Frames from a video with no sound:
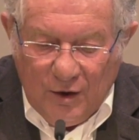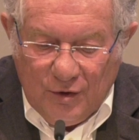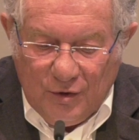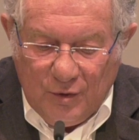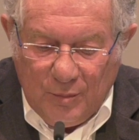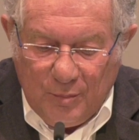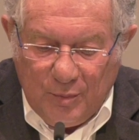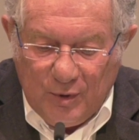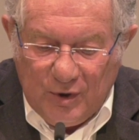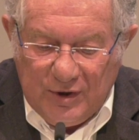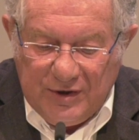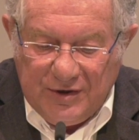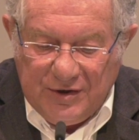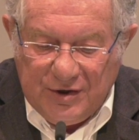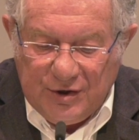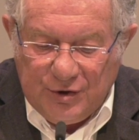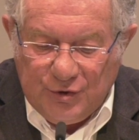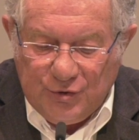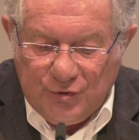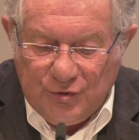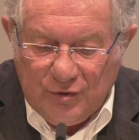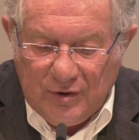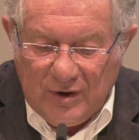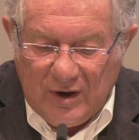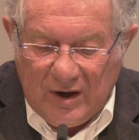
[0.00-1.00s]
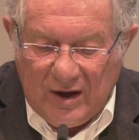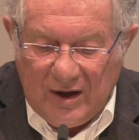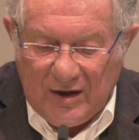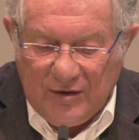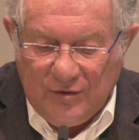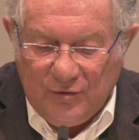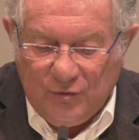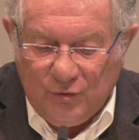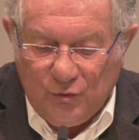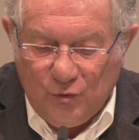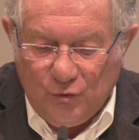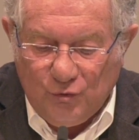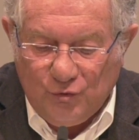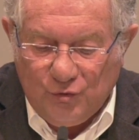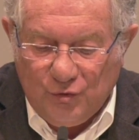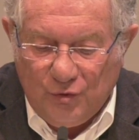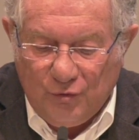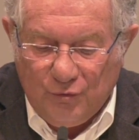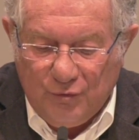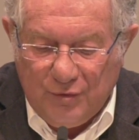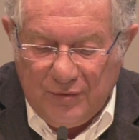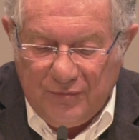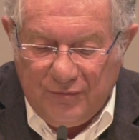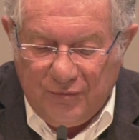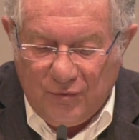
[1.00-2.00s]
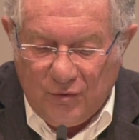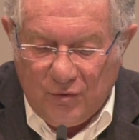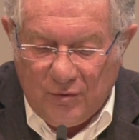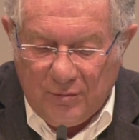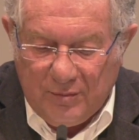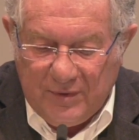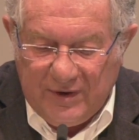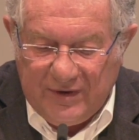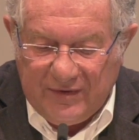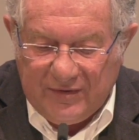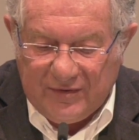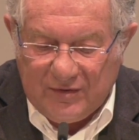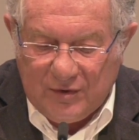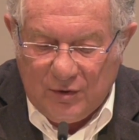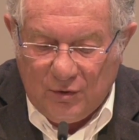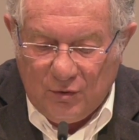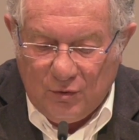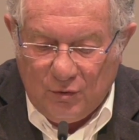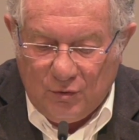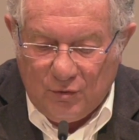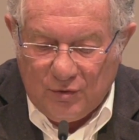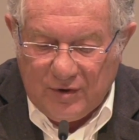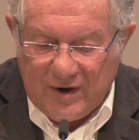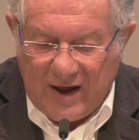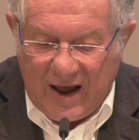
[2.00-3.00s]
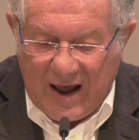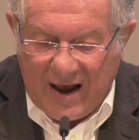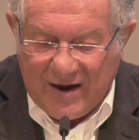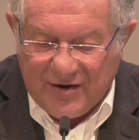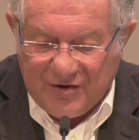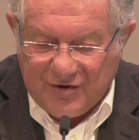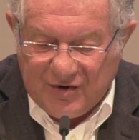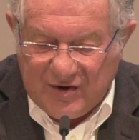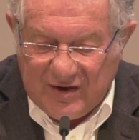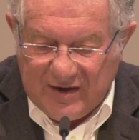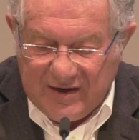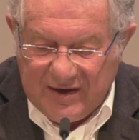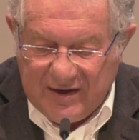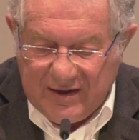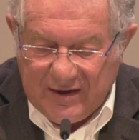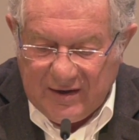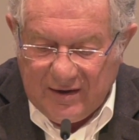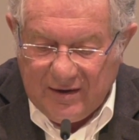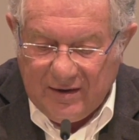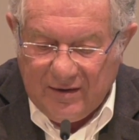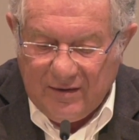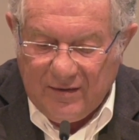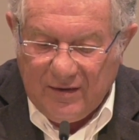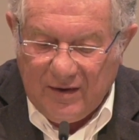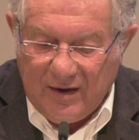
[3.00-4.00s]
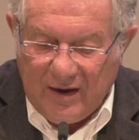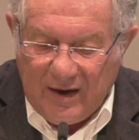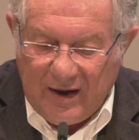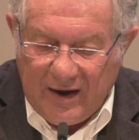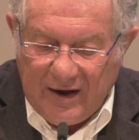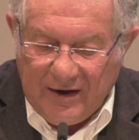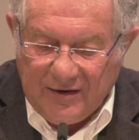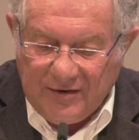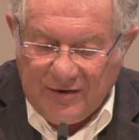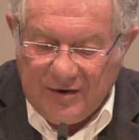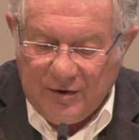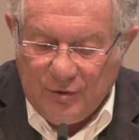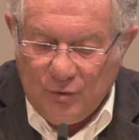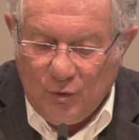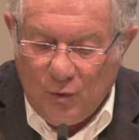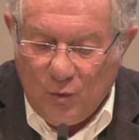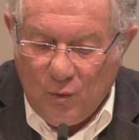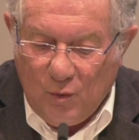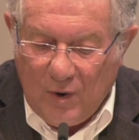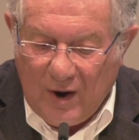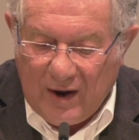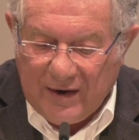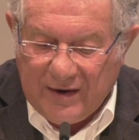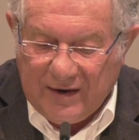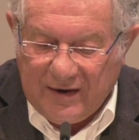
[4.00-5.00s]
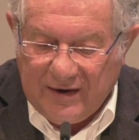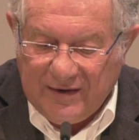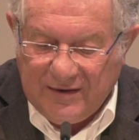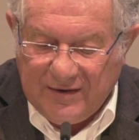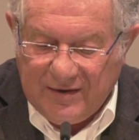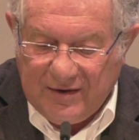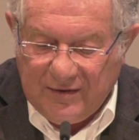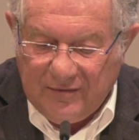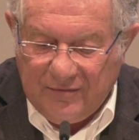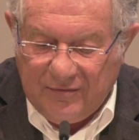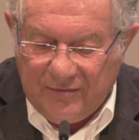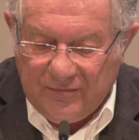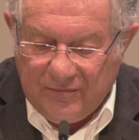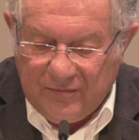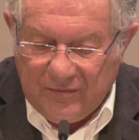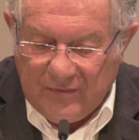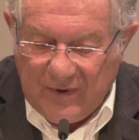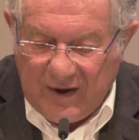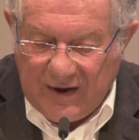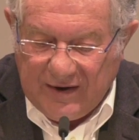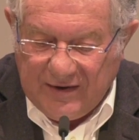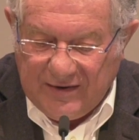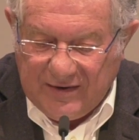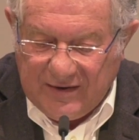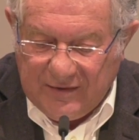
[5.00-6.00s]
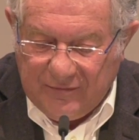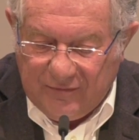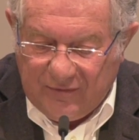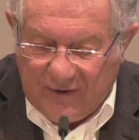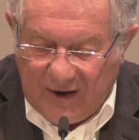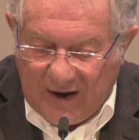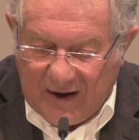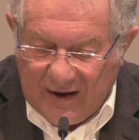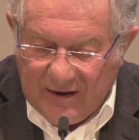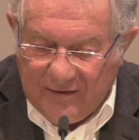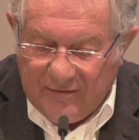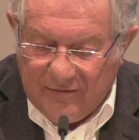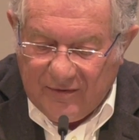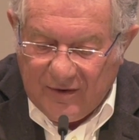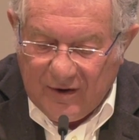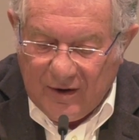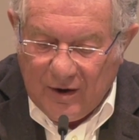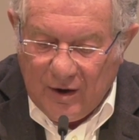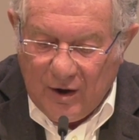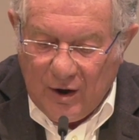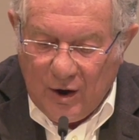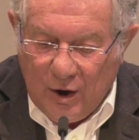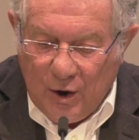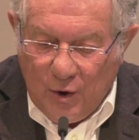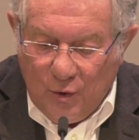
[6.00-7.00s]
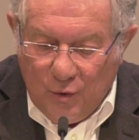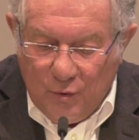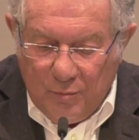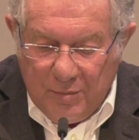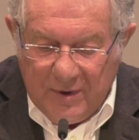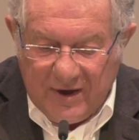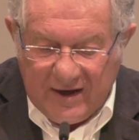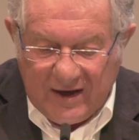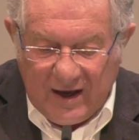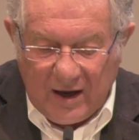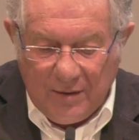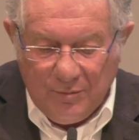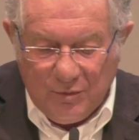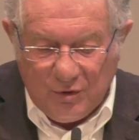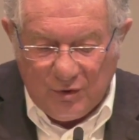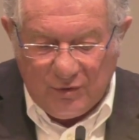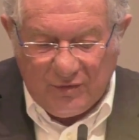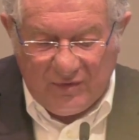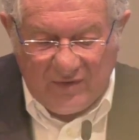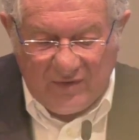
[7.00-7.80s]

The politician and social reformist Lord Ashley, 1801-1885, who became the